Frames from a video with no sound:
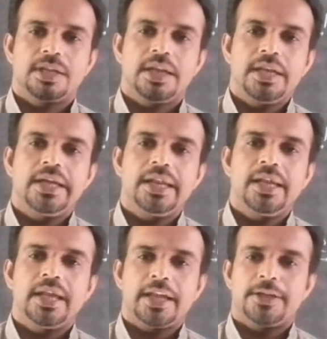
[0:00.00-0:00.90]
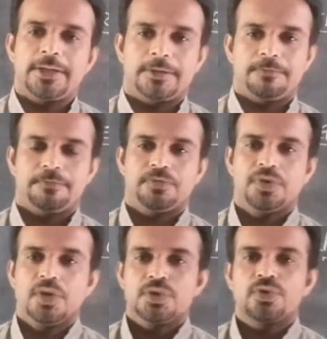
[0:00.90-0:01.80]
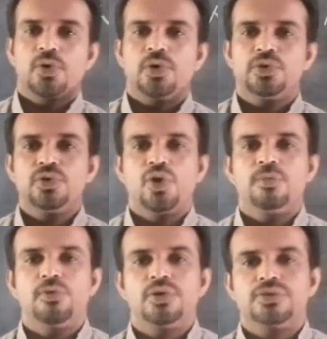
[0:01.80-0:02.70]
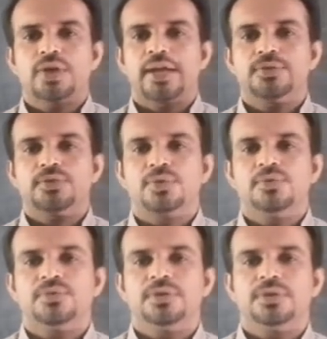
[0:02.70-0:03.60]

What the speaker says: legally ended. So no more chance of